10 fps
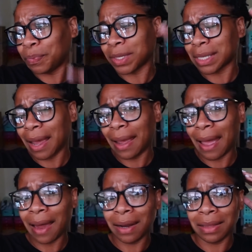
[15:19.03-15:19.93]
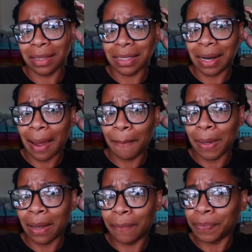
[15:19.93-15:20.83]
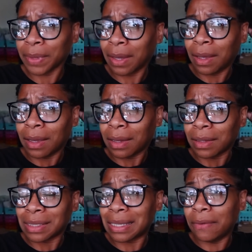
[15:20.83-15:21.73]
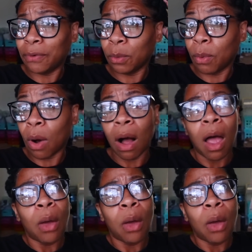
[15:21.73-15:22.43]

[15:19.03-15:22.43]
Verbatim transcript: because I ain't had nothing today but seafood boil.